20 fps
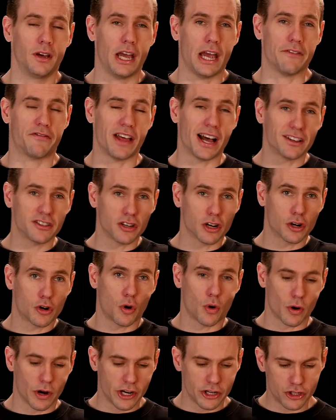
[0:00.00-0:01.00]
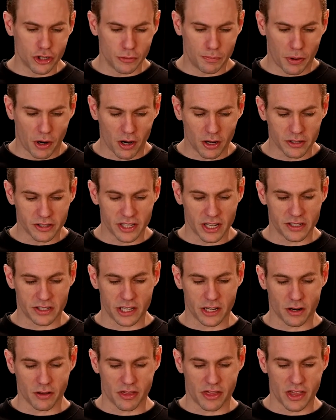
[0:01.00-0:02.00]
If that's our core issue, Paul says
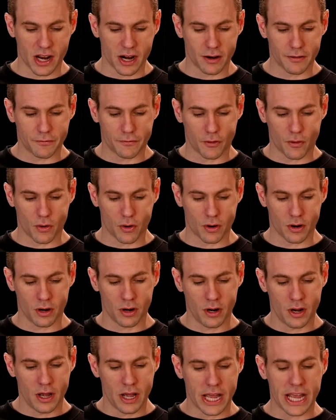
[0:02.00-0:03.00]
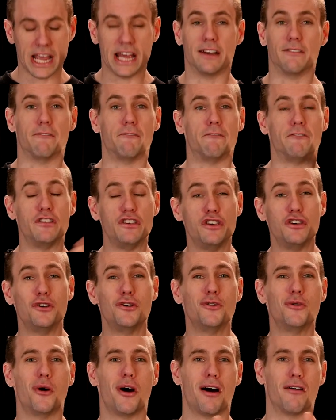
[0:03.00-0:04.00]
here, therefore, in
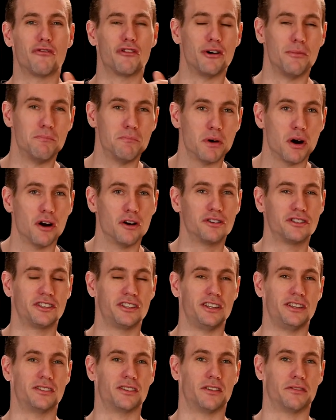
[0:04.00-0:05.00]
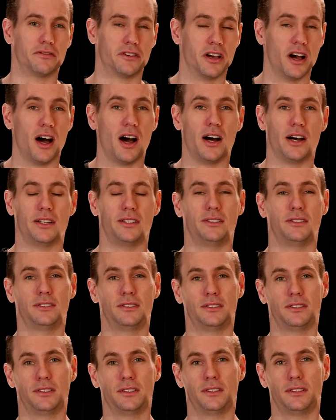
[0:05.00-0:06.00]
view of the mercies of God.
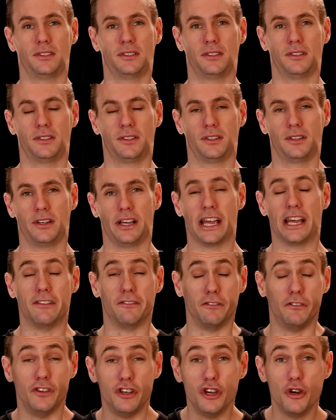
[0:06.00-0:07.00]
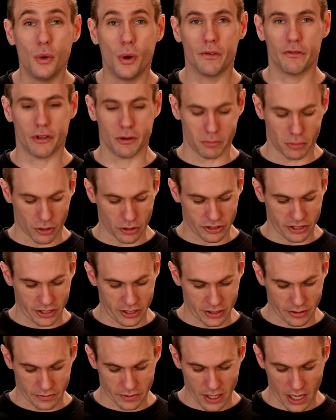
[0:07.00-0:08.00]
In view of the
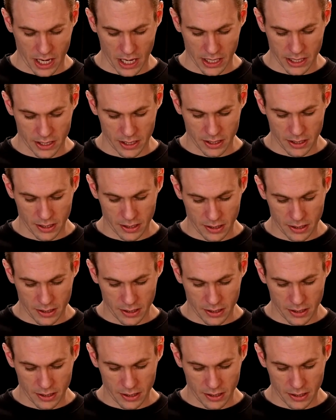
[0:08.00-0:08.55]
mercies of God.